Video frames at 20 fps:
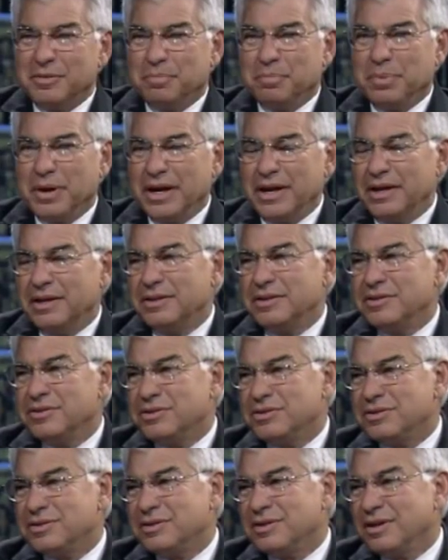It
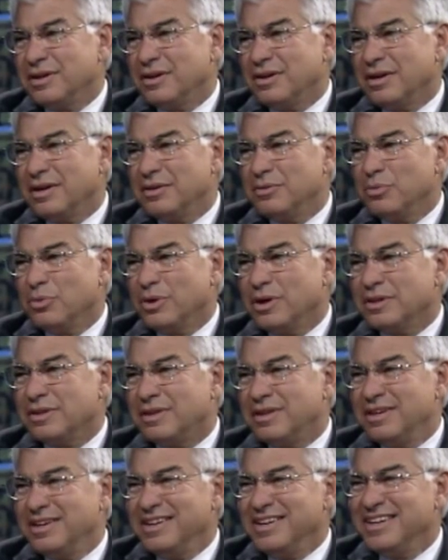depends on what
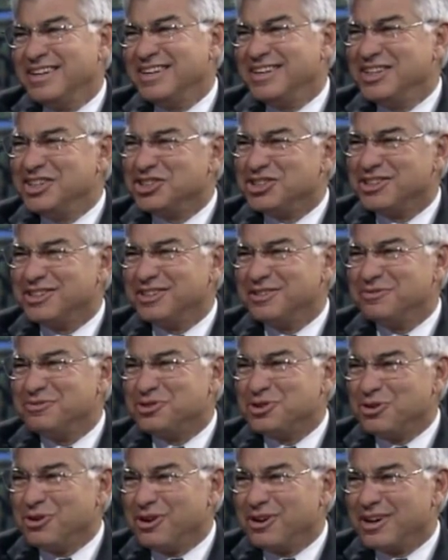the
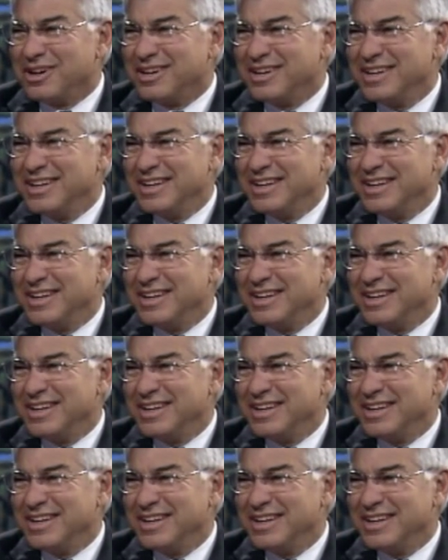initiatives are.